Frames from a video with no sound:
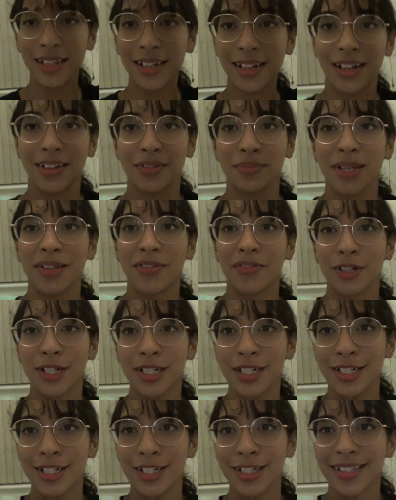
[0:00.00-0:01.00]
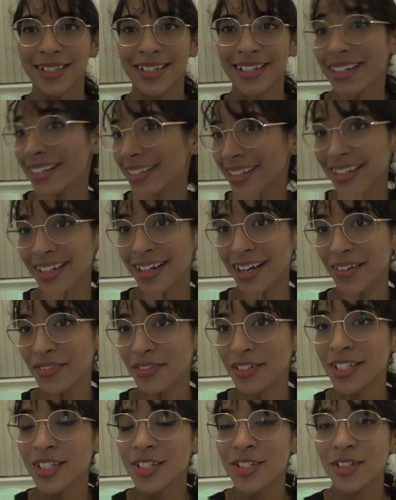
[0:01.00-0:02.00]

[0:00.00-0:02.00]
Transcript: like half my fringe is curly and half is